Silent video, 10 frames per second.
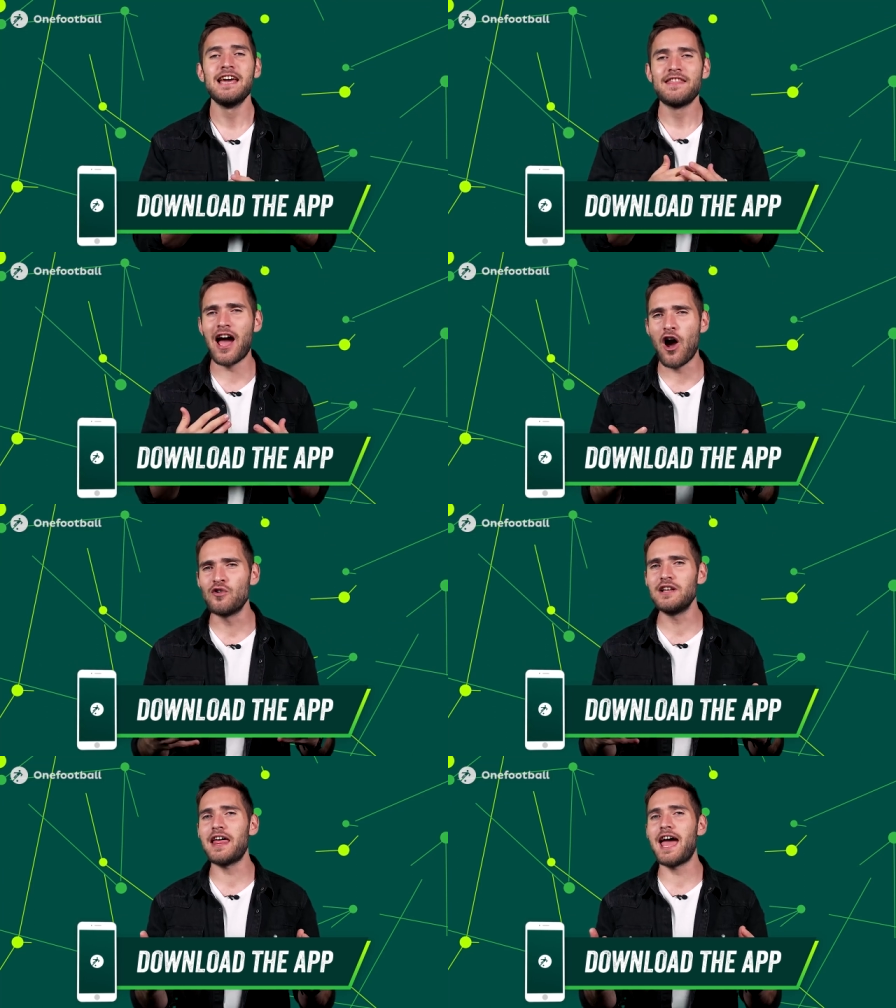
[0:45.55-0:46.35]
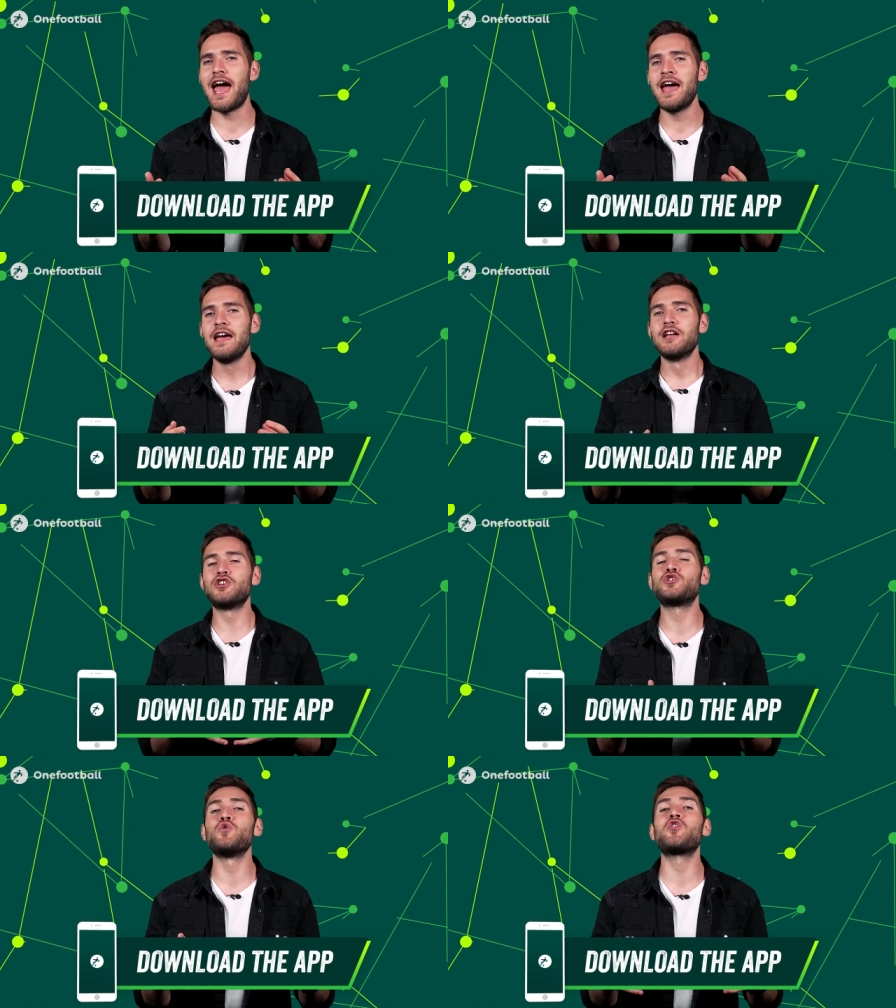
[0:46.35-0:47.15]
They're only there
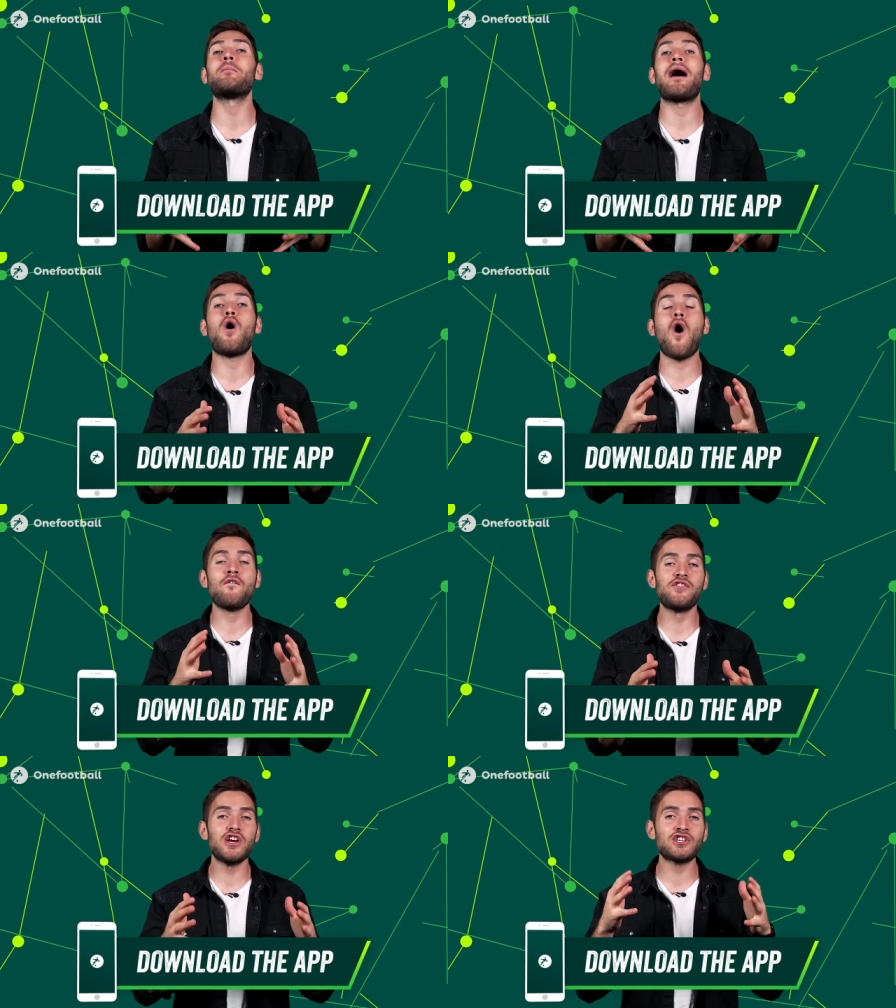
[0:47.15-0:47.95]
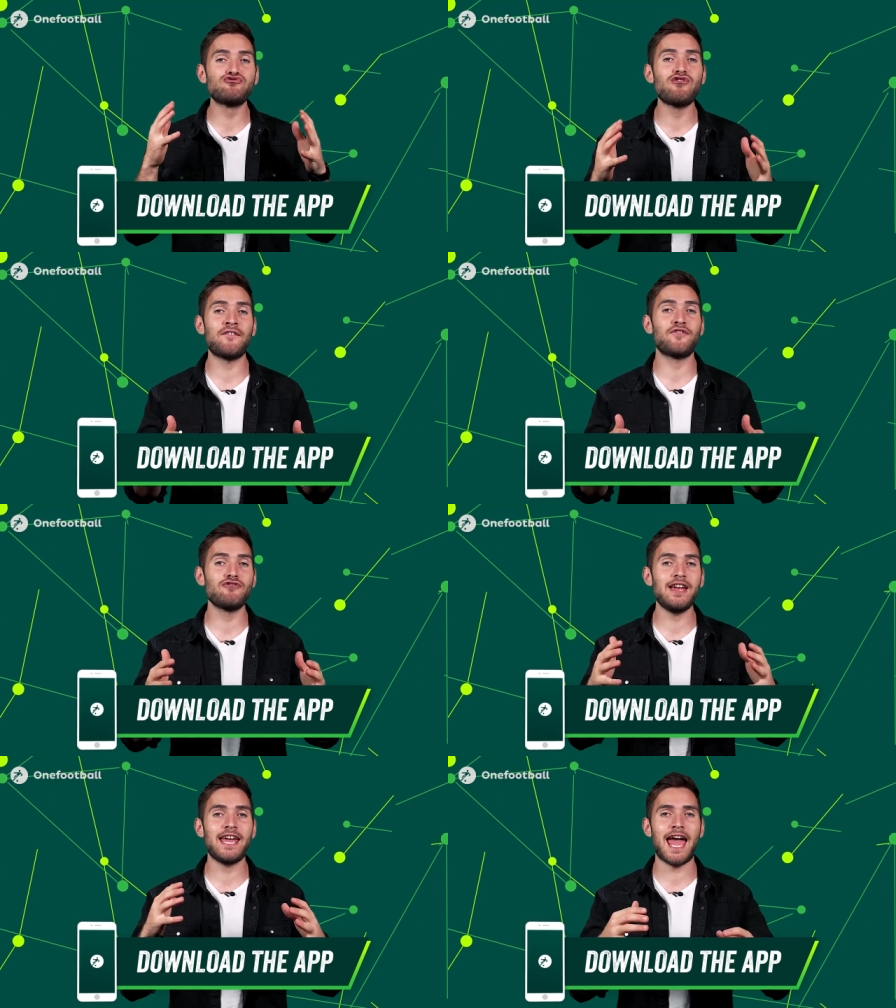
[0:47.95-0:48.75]
to talk about obvious
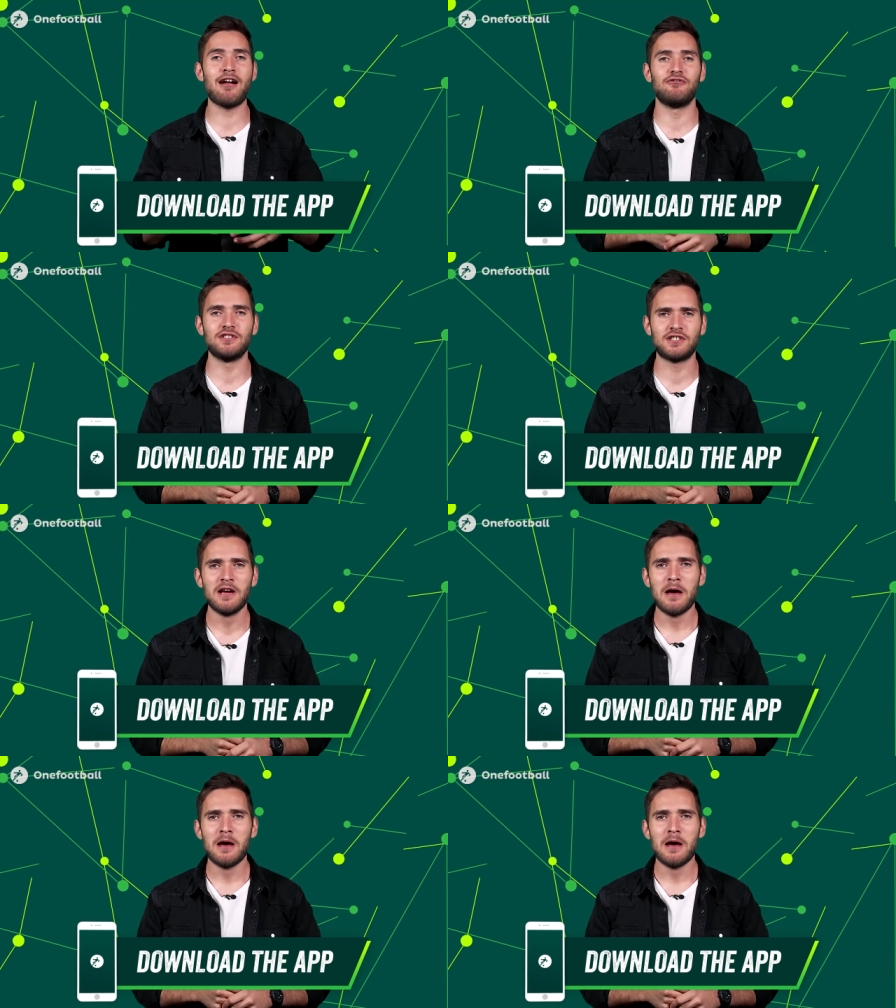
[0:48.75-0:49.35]
refereeing errors.